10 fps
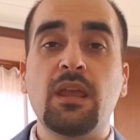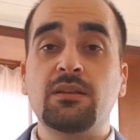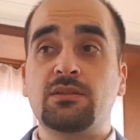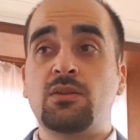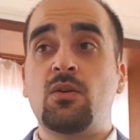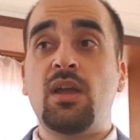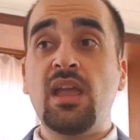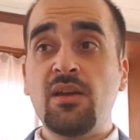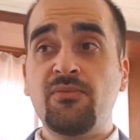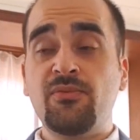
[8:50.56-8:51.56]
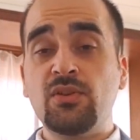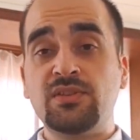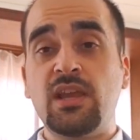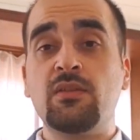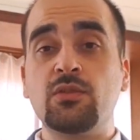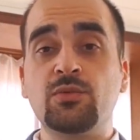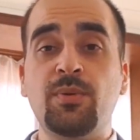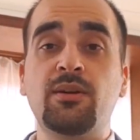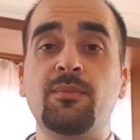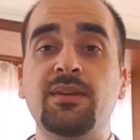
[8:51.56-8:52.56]
So if you take those
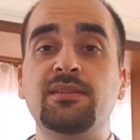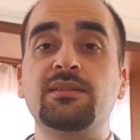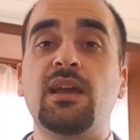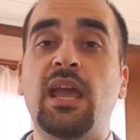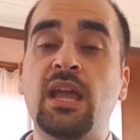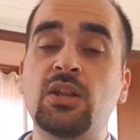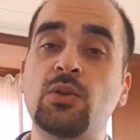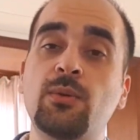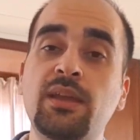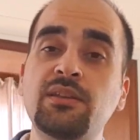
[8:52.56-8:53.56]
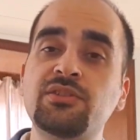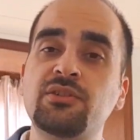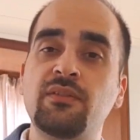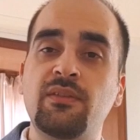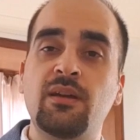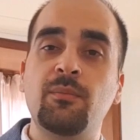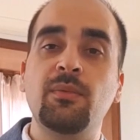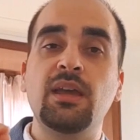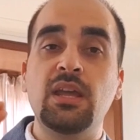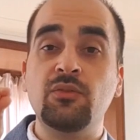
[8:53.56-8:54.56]
pyramids and you insert them
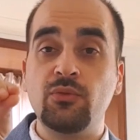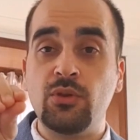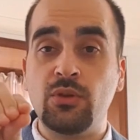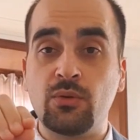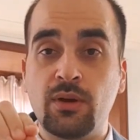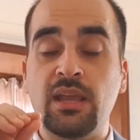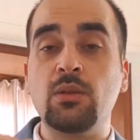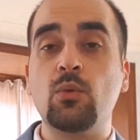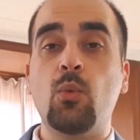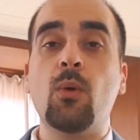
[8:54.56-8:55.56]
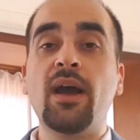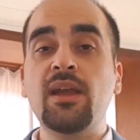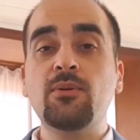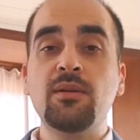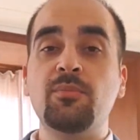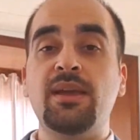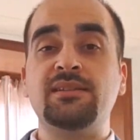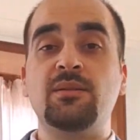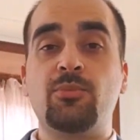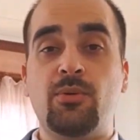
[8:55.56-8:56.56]
into your
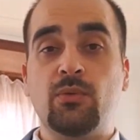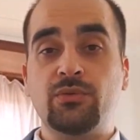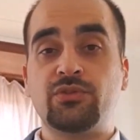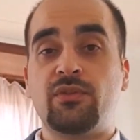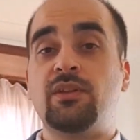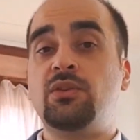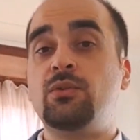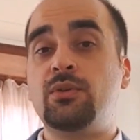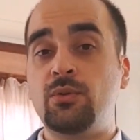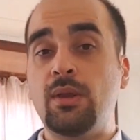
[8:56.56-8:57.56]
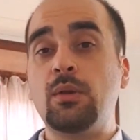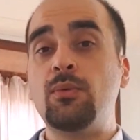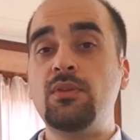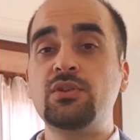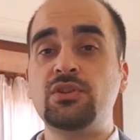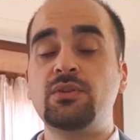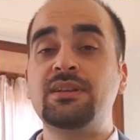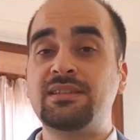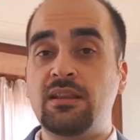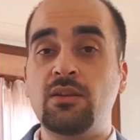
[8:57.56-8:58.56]
inquiry-based approach that you are doing with your
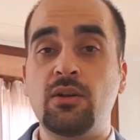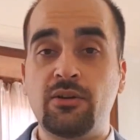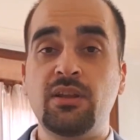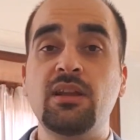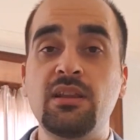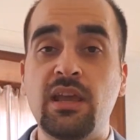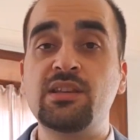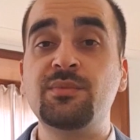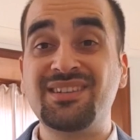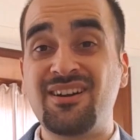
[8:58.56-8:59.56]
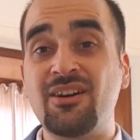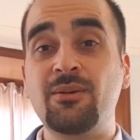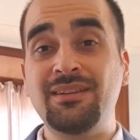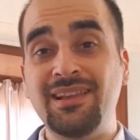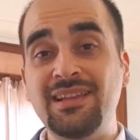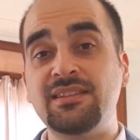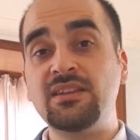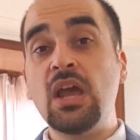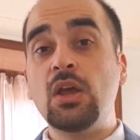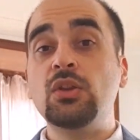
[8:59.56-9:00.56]
students, and your learning engagements are
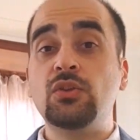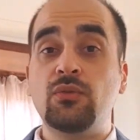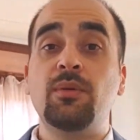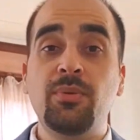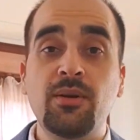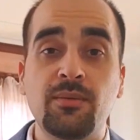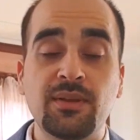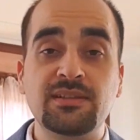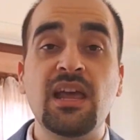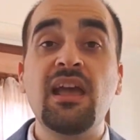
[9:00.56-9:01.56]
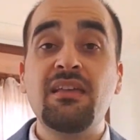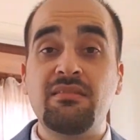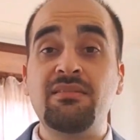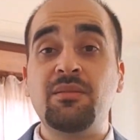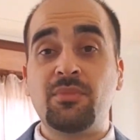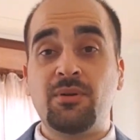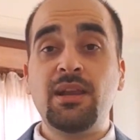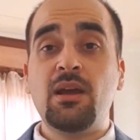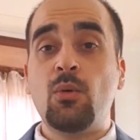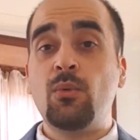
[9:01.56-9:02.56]
related to the pyramids, then
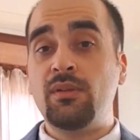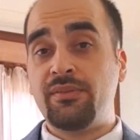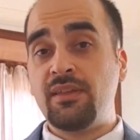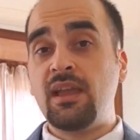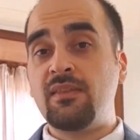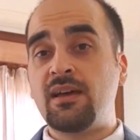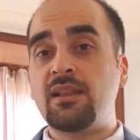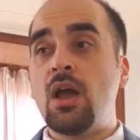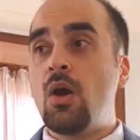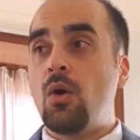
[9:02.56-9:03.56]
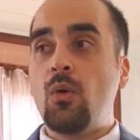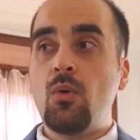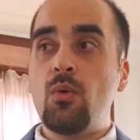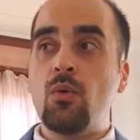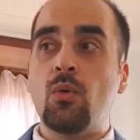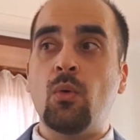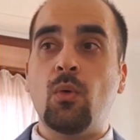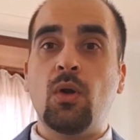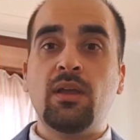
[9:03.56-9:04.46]
Maria will think that, oh,